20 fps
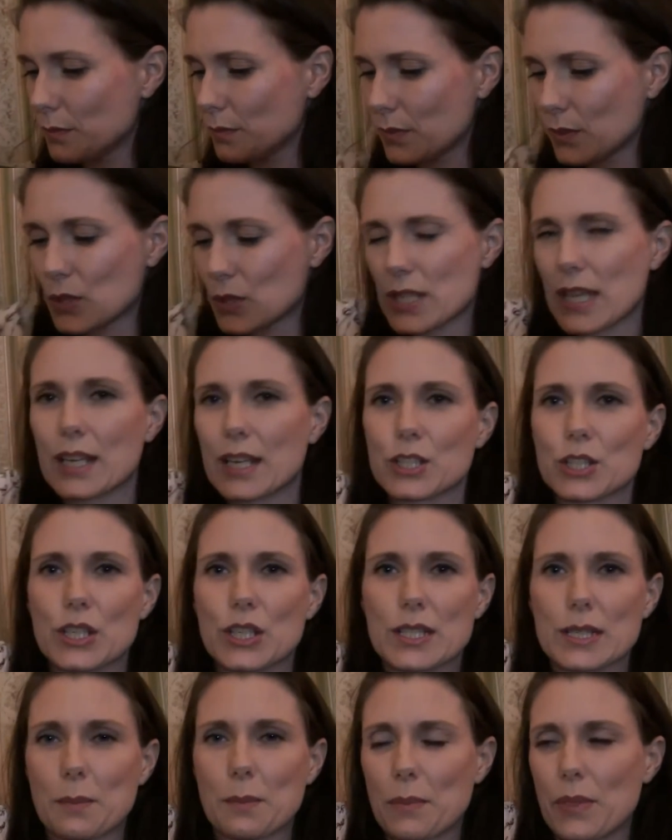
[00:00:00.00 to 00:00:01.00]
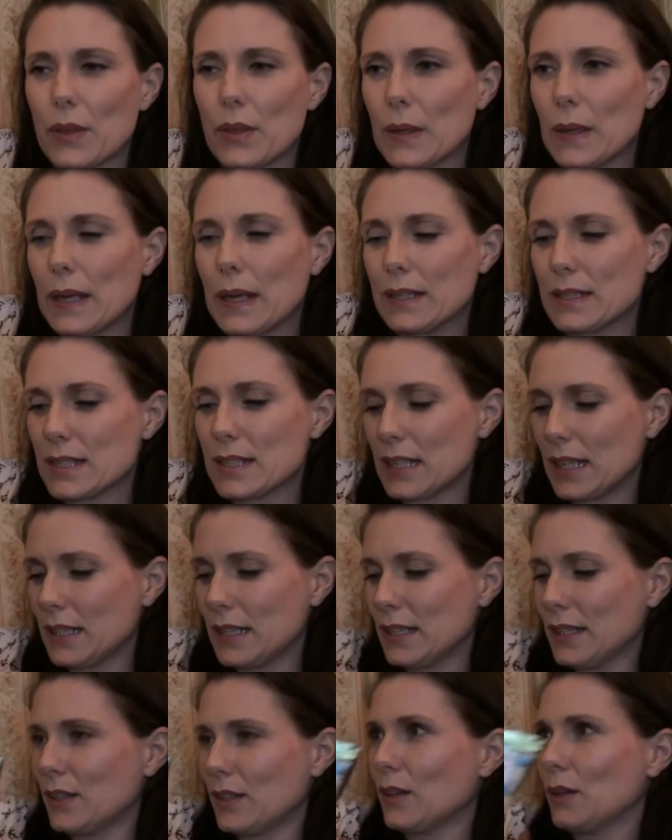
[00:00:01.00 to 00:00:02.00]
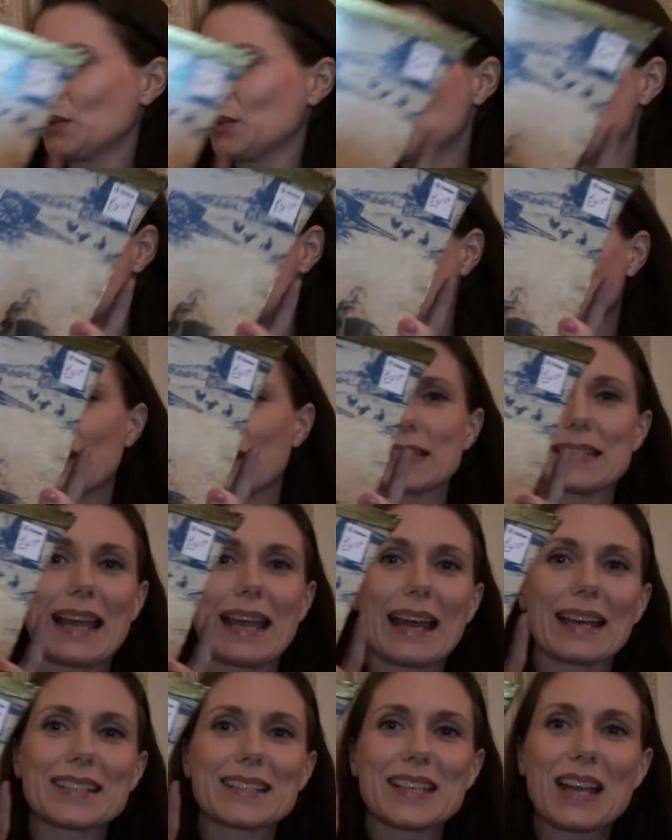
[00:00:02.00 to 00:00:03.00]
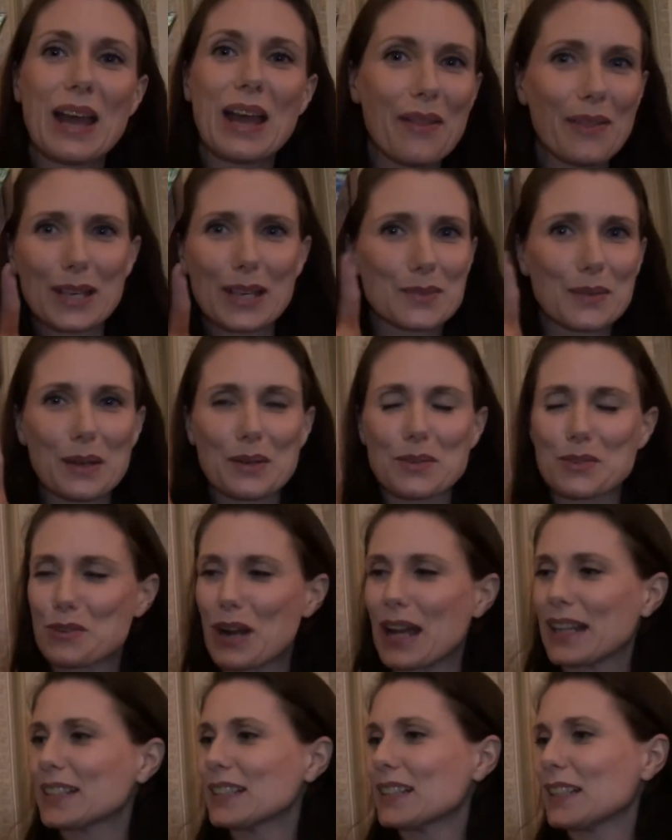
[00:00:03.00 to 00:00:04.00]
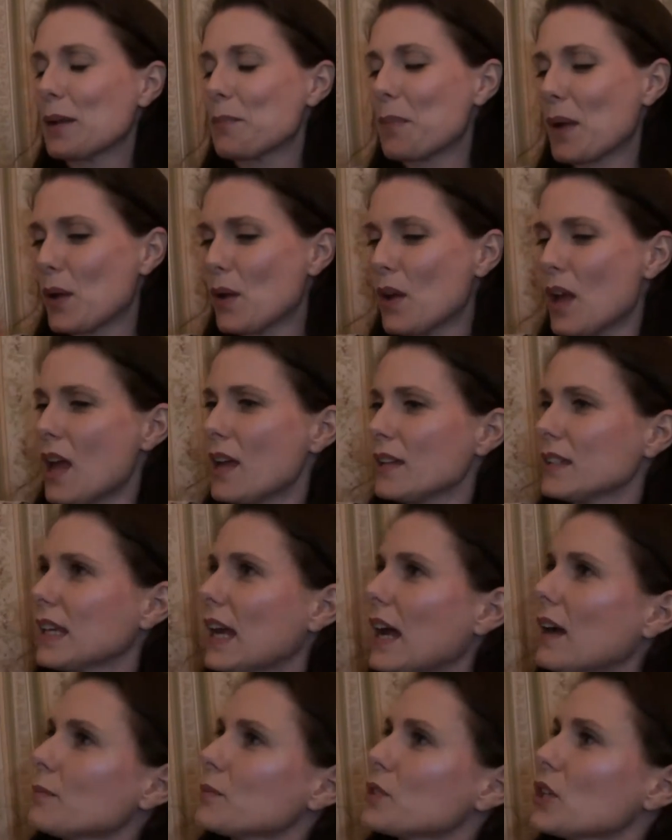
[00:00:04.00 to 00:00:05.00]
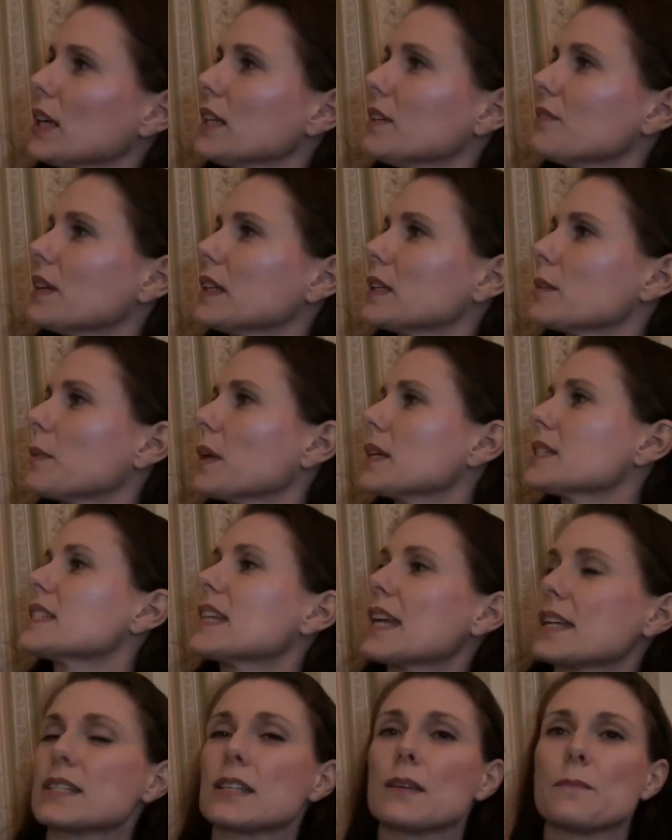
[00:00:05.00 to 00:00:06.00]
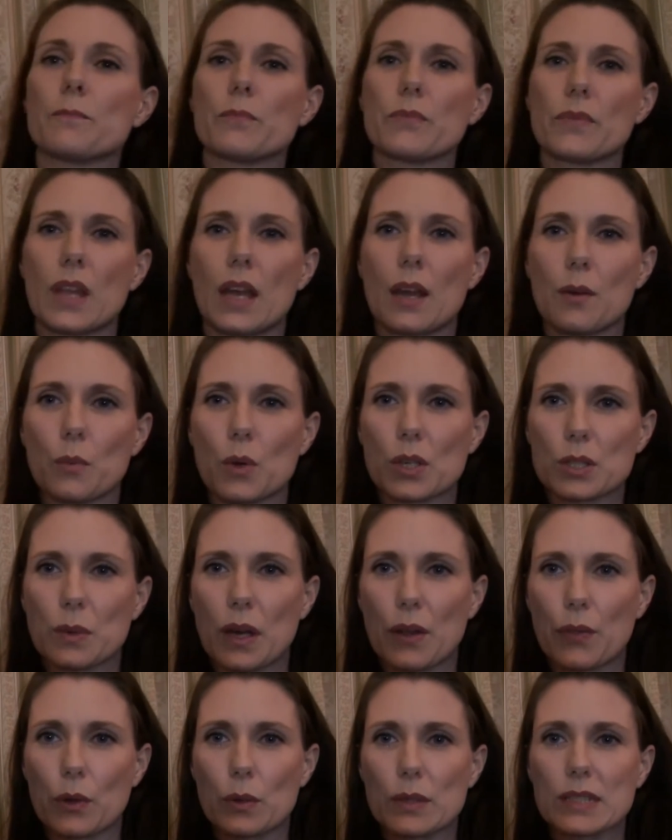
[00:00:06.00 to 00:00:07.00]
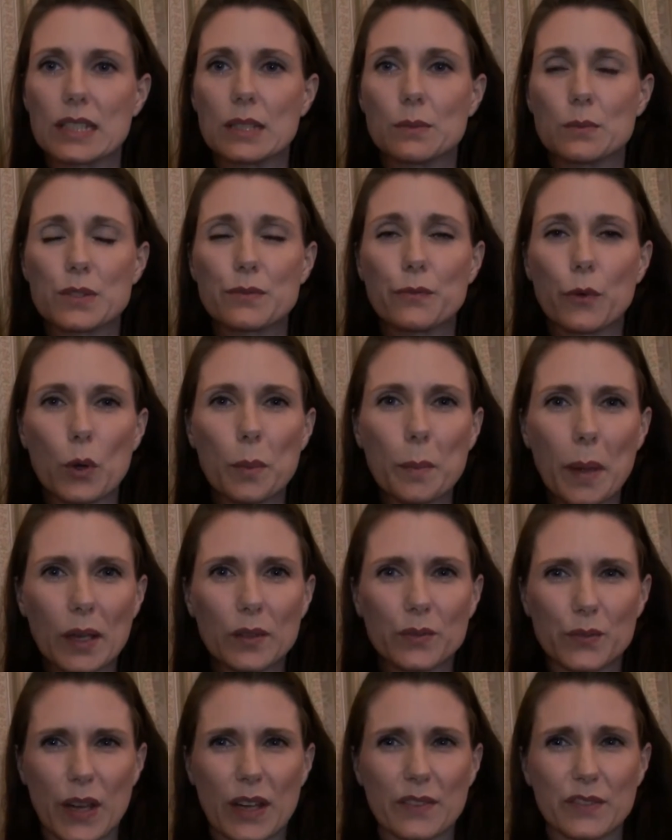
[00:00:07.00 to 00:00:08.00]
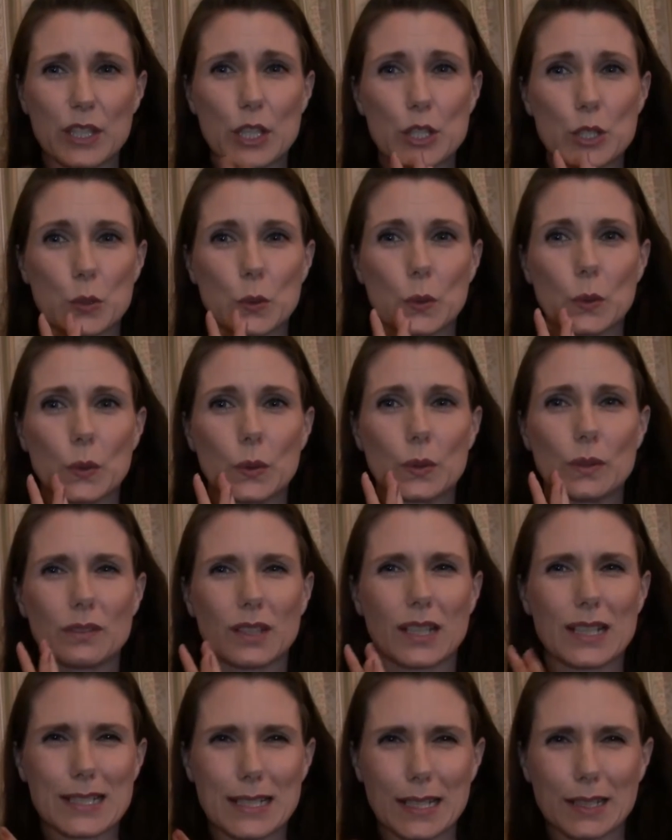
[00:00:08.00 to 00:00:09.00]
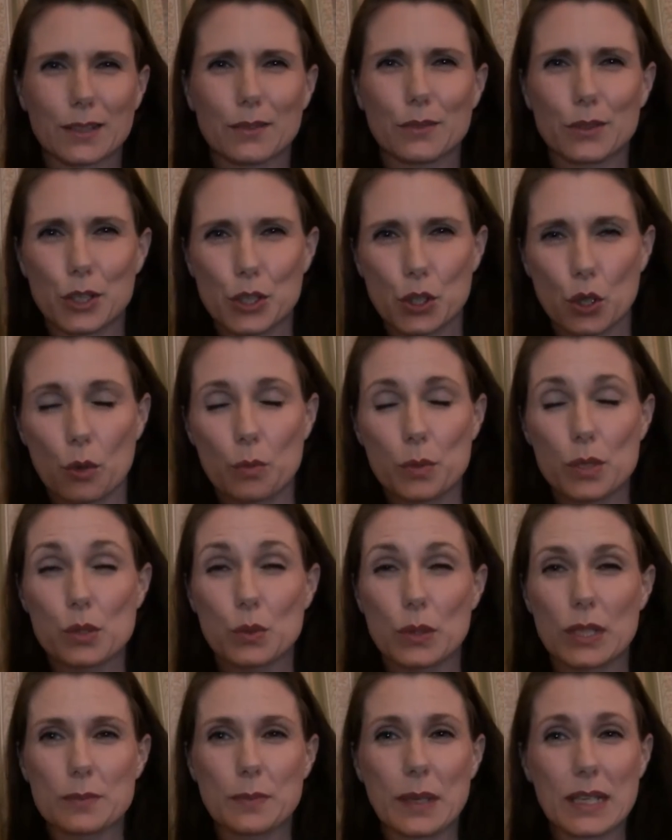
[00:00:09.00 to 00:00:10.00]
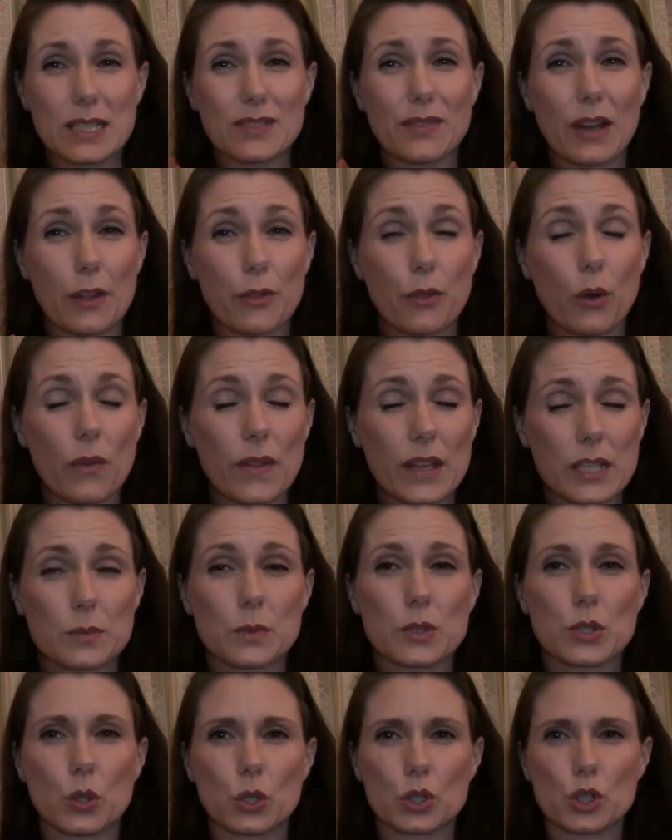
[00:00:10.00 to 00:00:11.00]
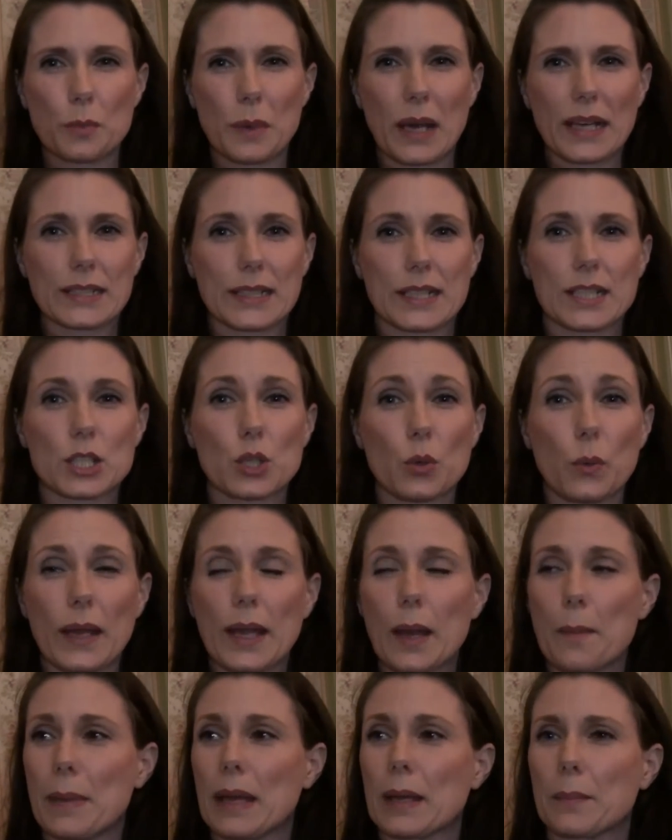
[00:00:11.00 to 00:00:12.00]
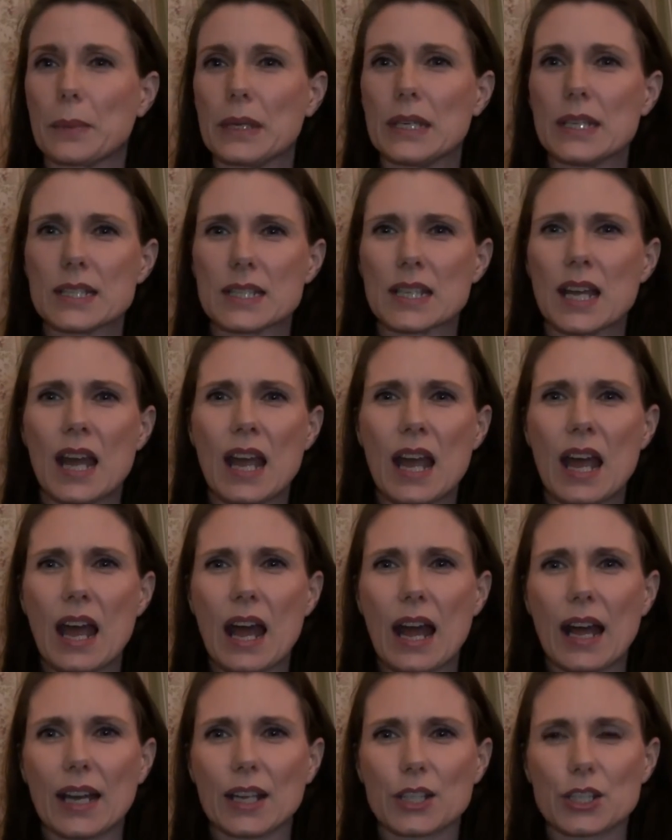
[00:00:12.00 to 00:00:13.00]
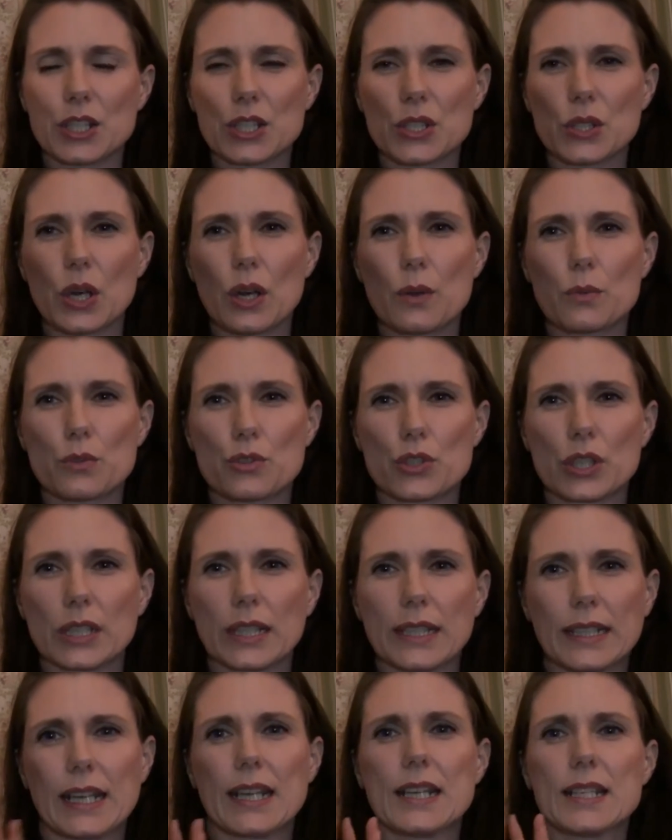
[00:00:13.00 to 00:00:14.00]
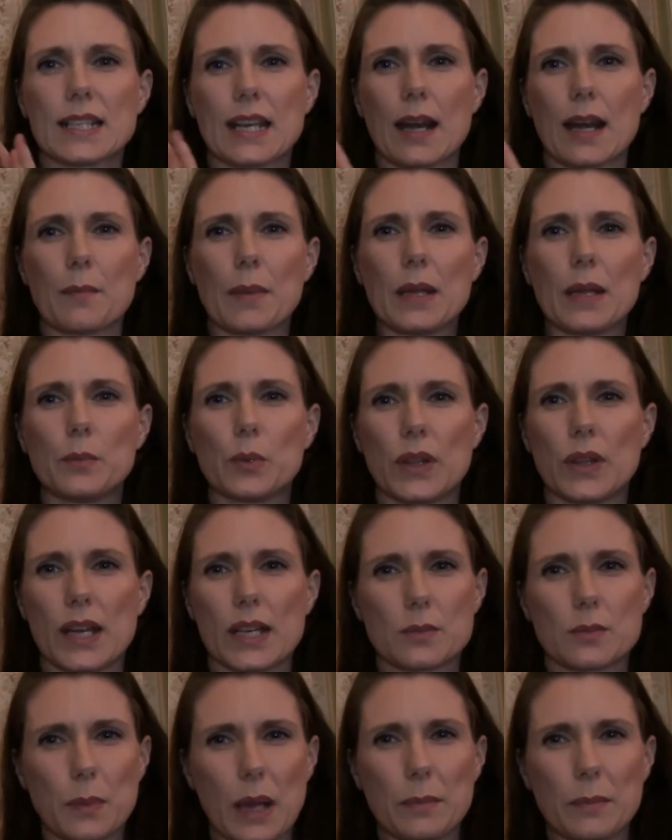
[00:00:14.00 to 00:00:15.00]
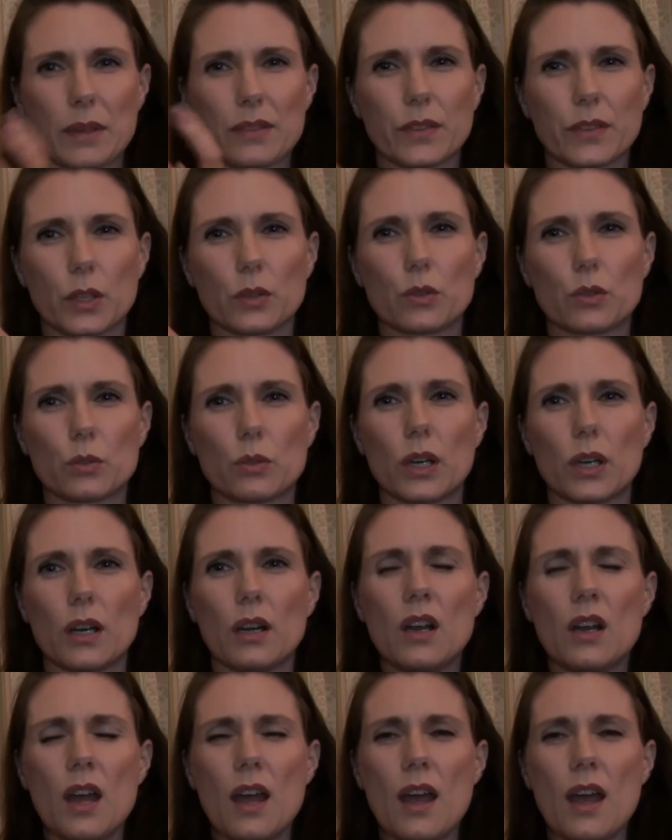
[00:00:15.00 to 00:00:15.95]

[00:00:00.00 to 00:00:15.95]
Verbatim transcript: there's actually something inside here. I'll show you this next. That's why it was rattling about. Yeah, I'm trying to find the price. Yes, it was what I thought it was. It was £4.50, so considering the shop was so expensive, I thought this was not too bad, and it's quite a big piece. And I just thought it was really nice, and I might put this by my front door